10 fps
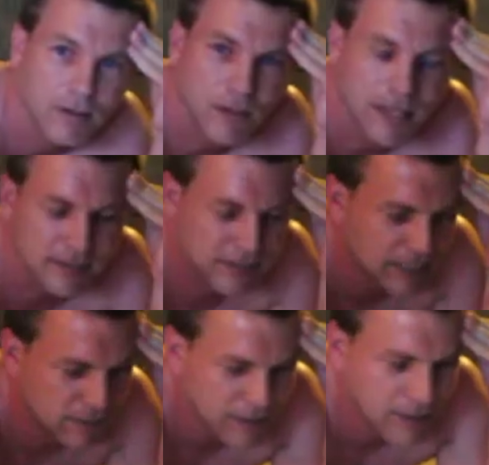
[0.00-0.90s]
Only got
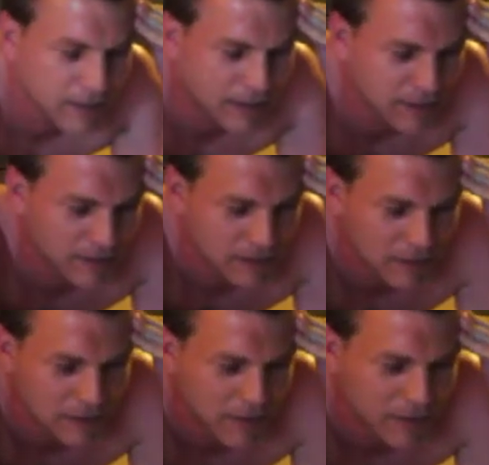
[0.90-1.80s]
7,
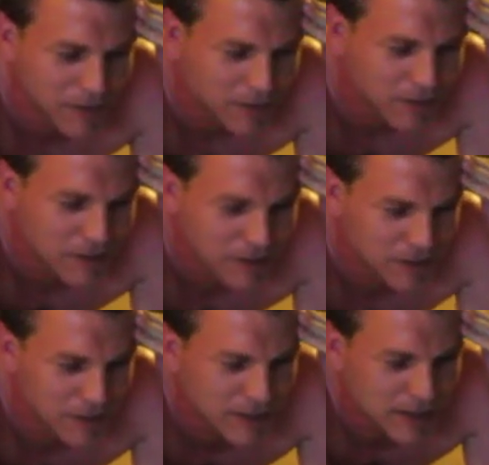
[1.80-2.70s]
which
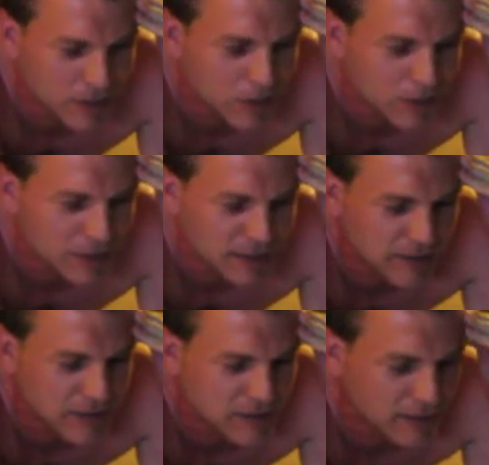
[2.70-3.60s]
saying only
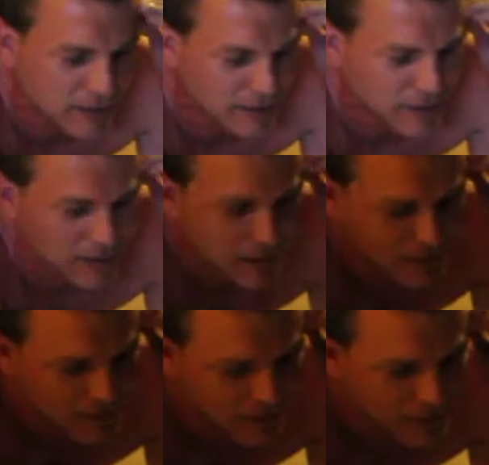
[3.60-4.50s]
7
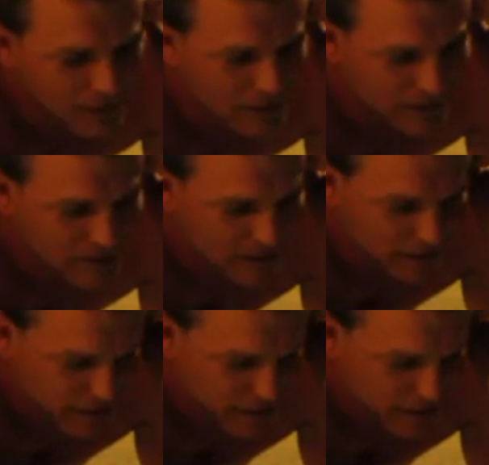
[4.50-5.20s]
sounds